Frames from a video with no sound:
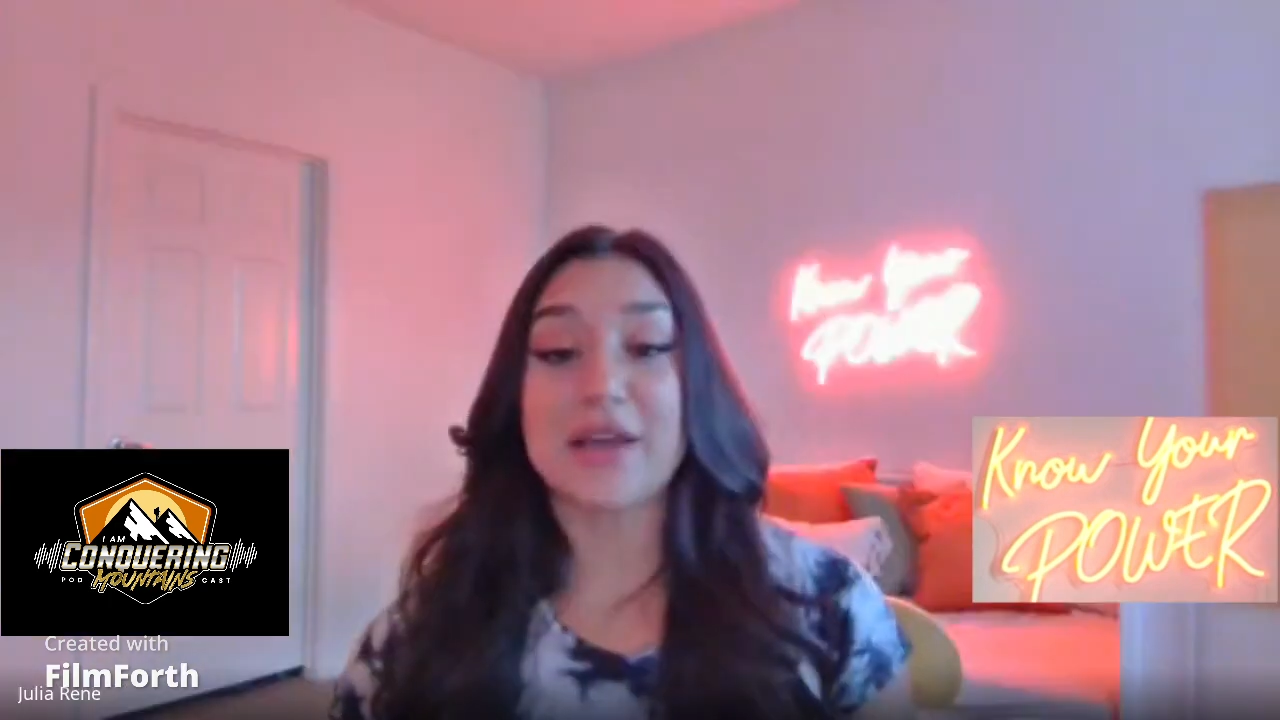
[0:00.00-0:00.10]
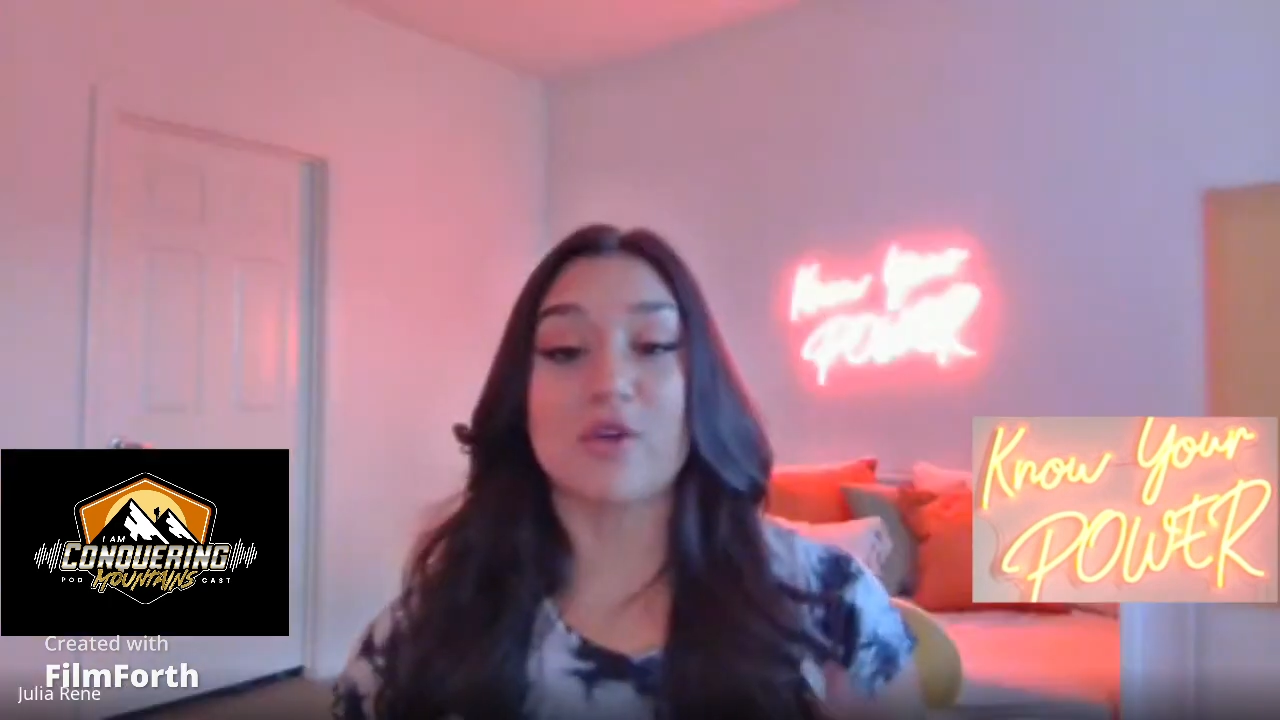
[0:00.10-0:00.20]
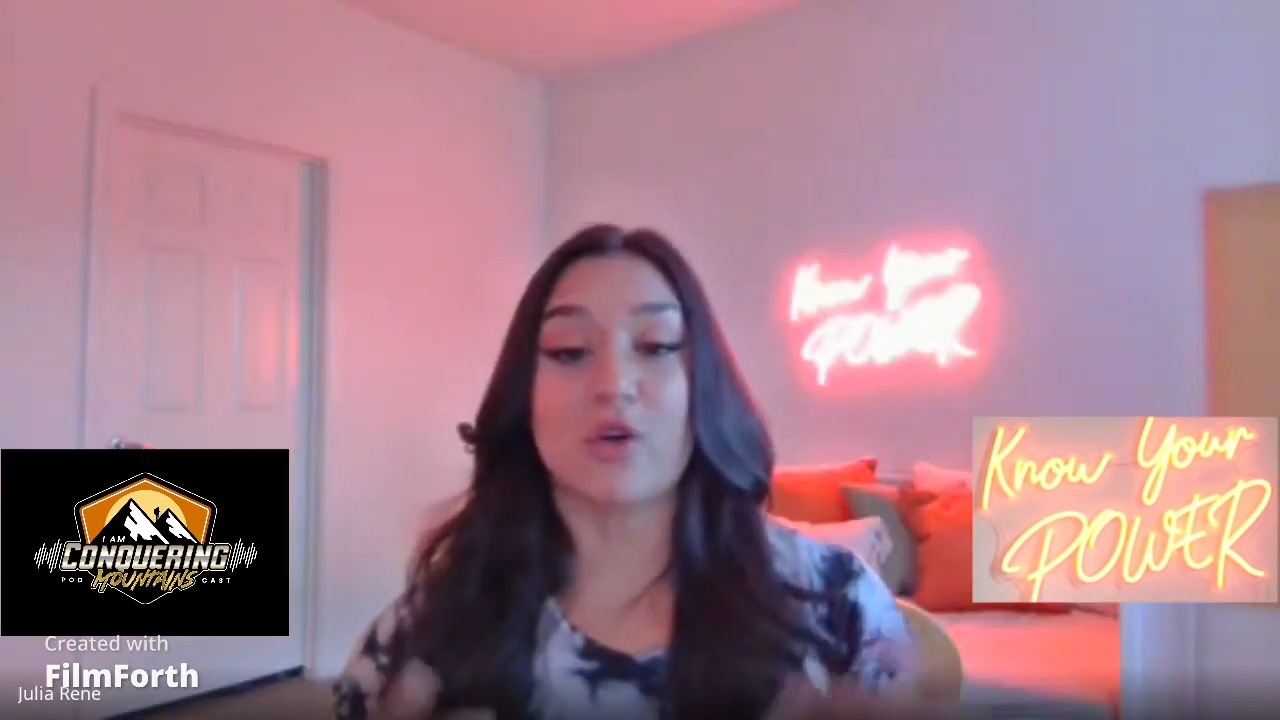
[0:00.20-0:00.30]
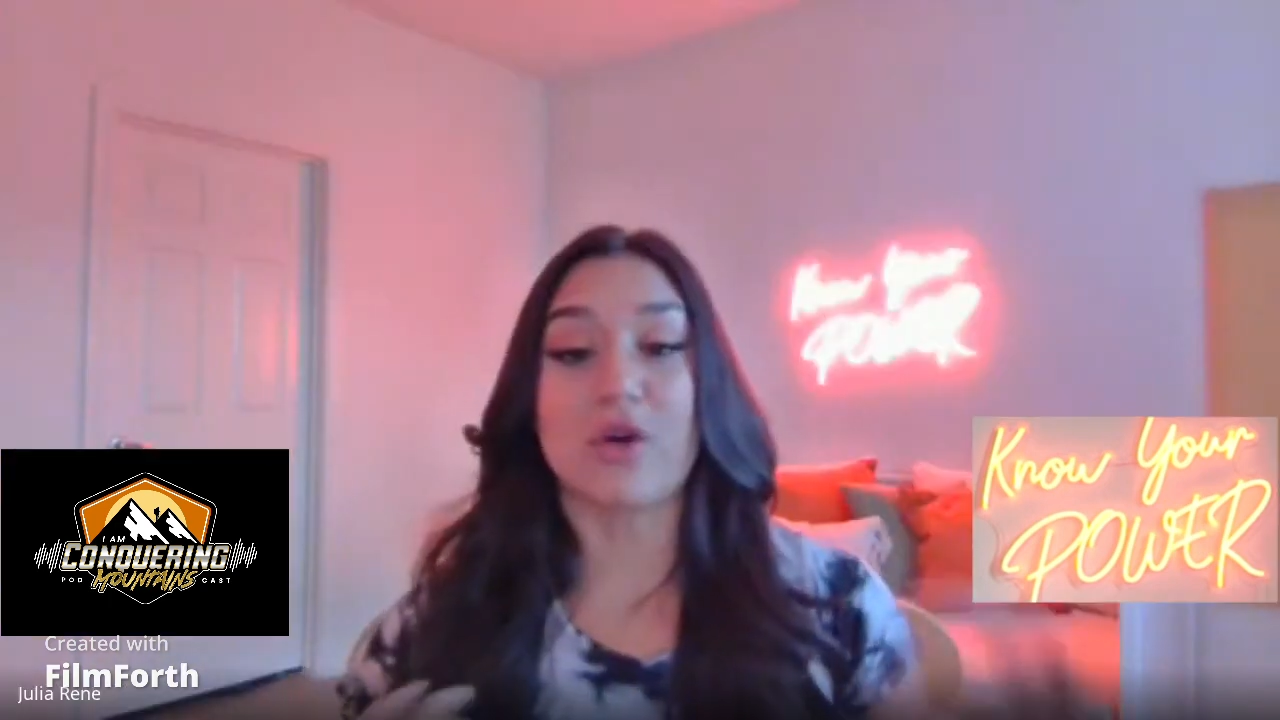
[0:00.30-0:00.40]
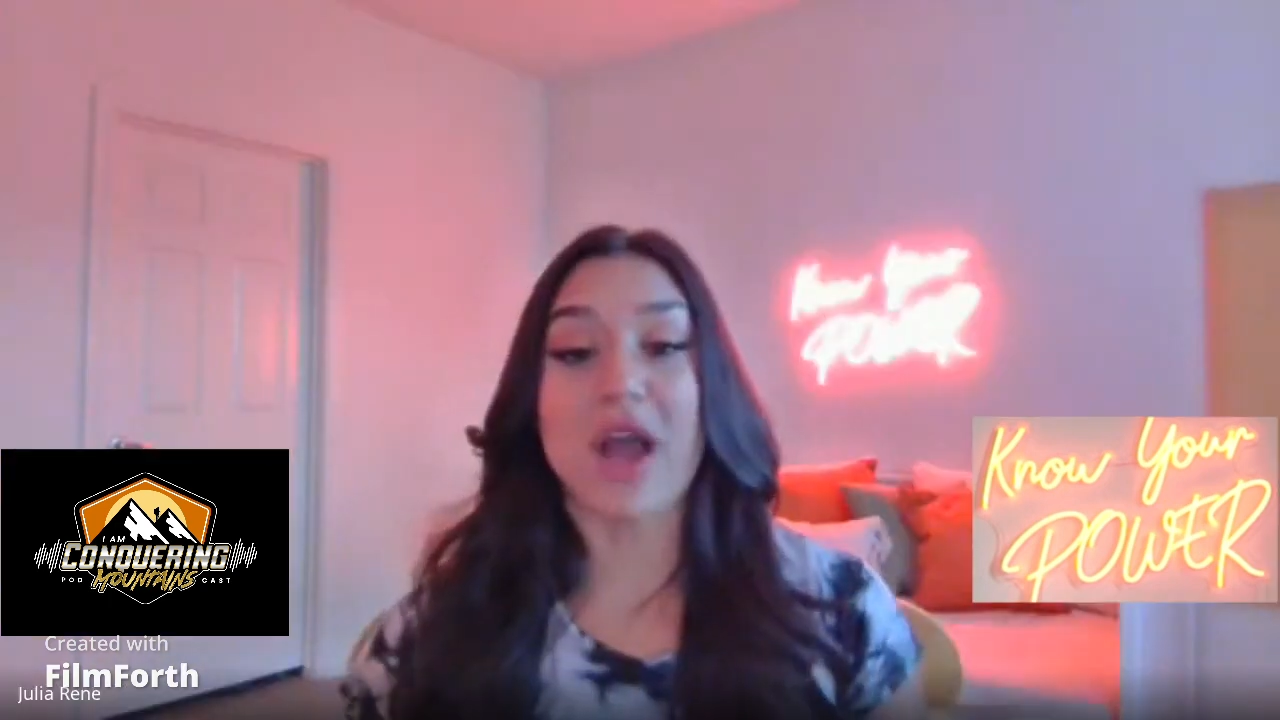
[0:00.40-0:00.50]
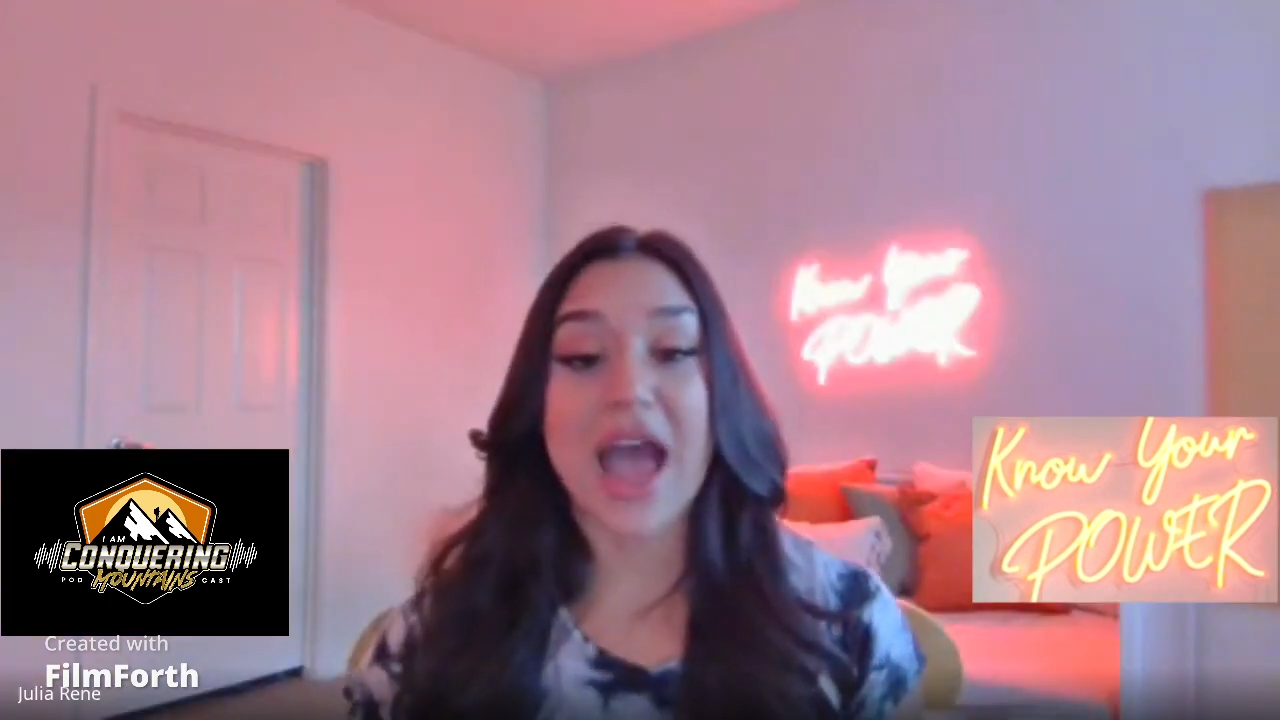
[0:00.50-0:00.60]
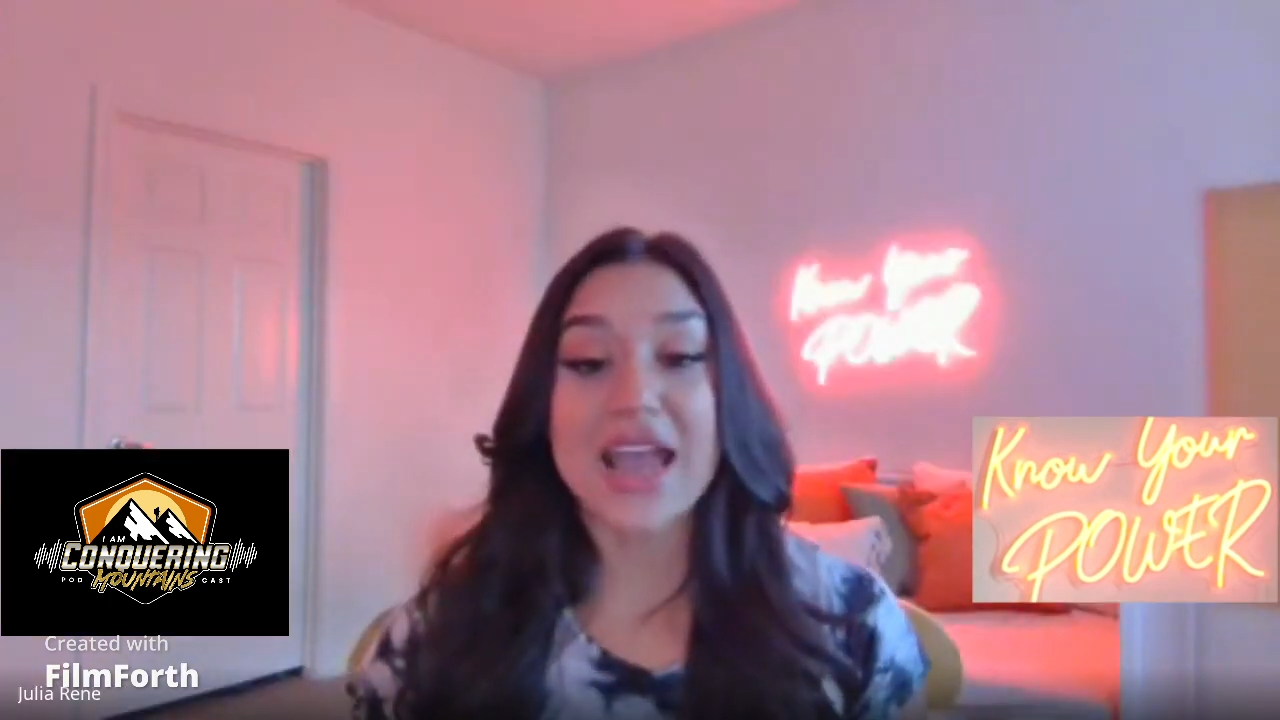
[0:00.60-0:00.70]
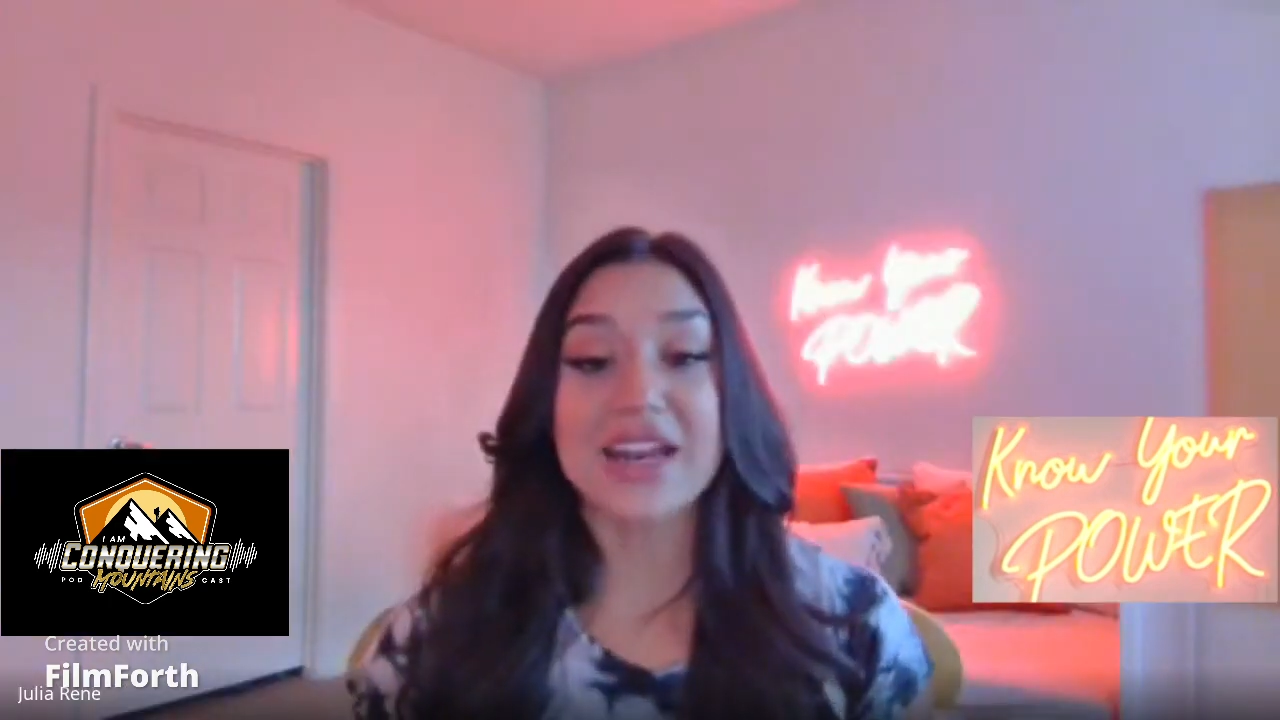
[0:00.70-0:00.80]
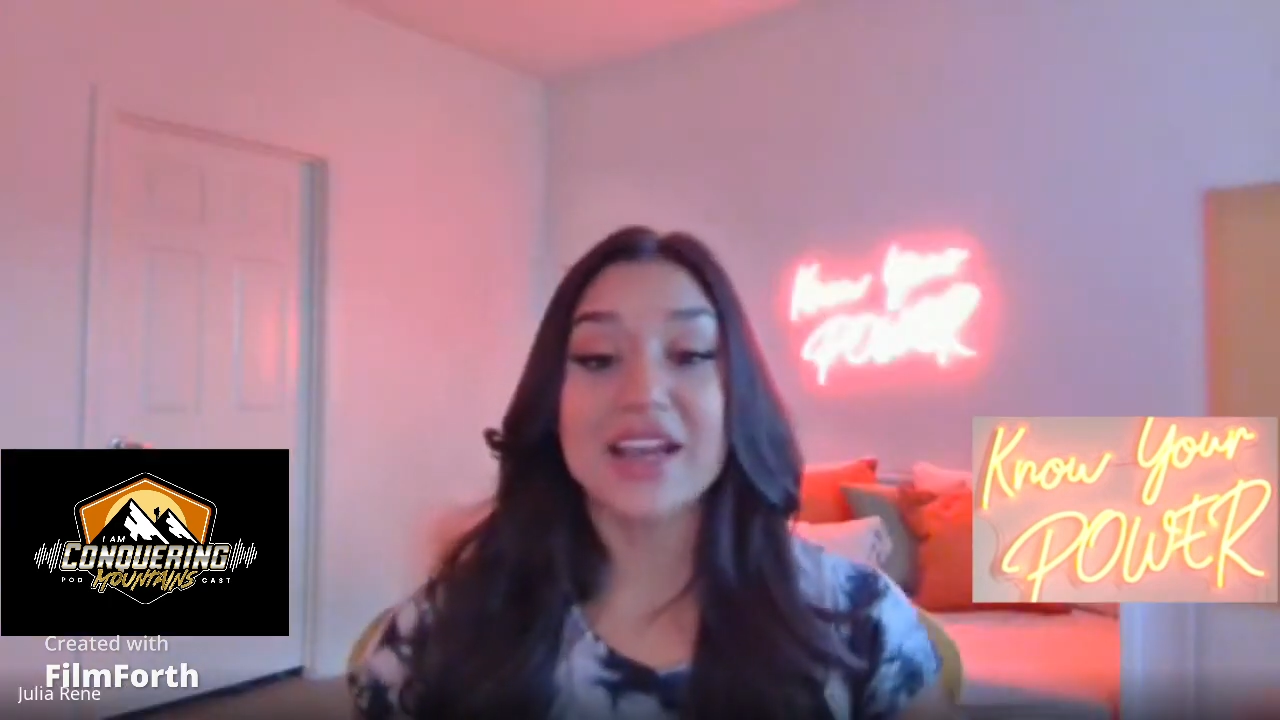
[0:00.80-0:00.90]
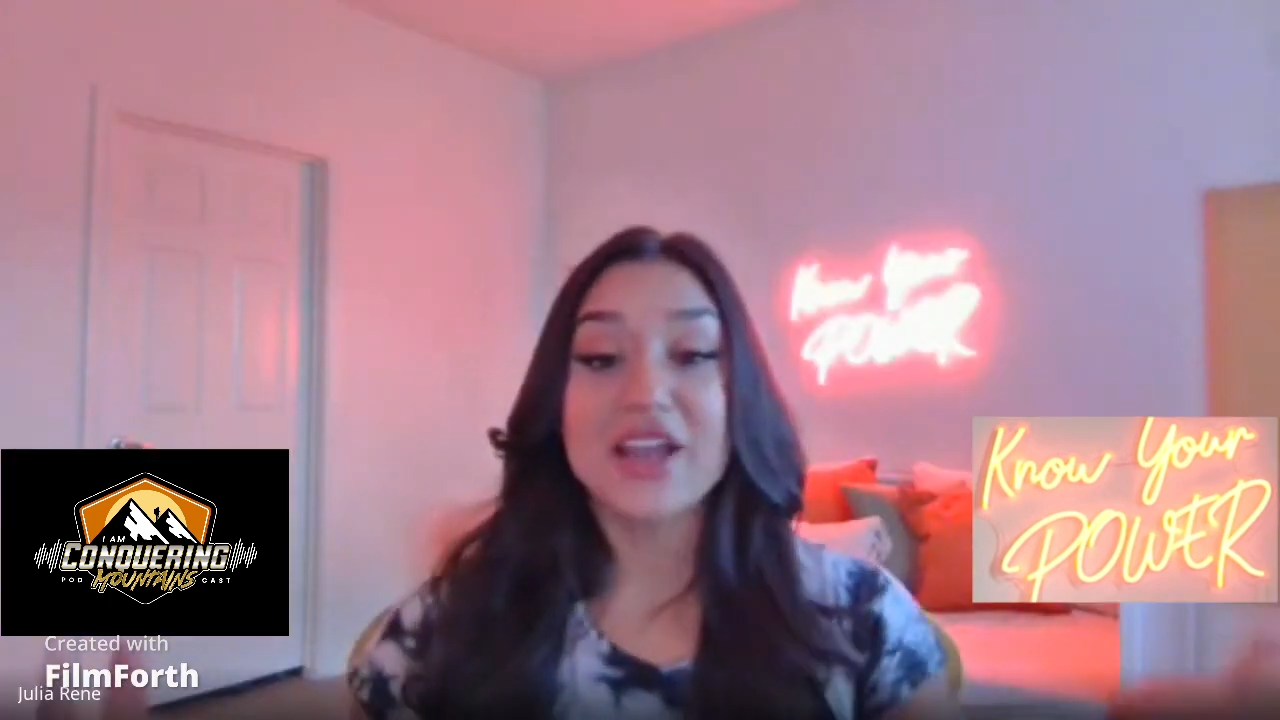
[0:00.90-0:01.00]
I've
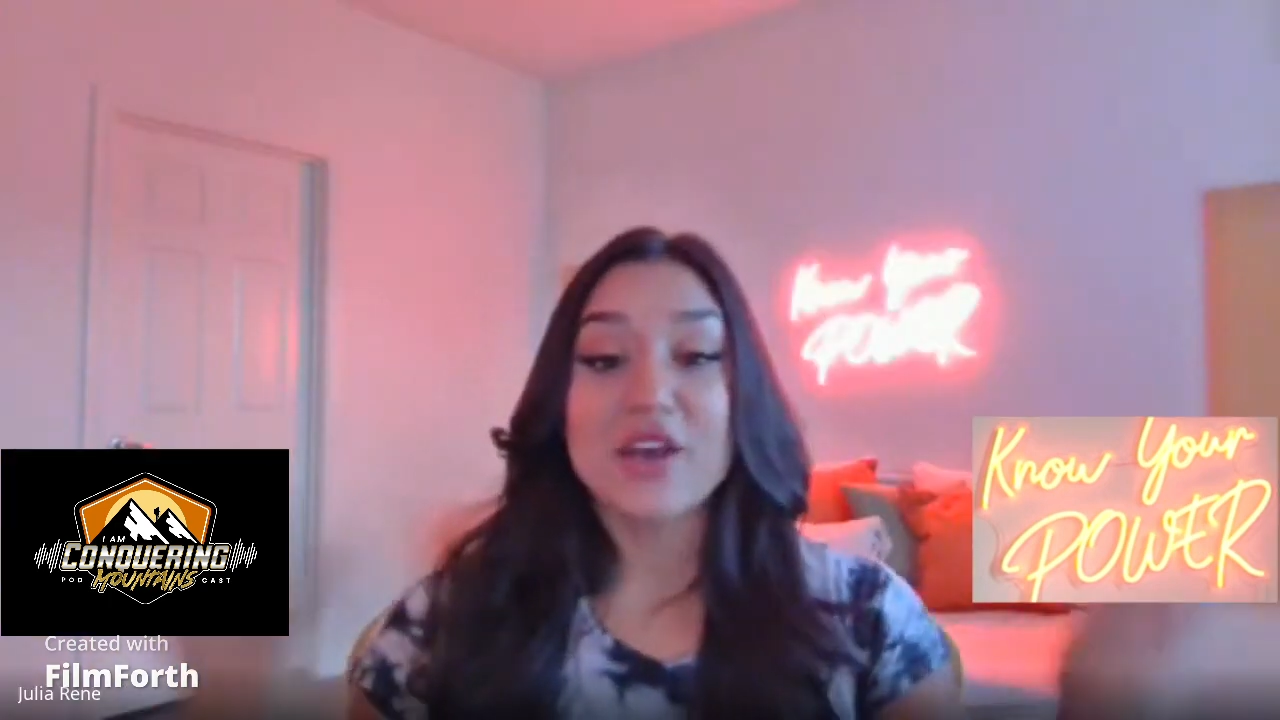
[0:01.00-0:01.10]
cried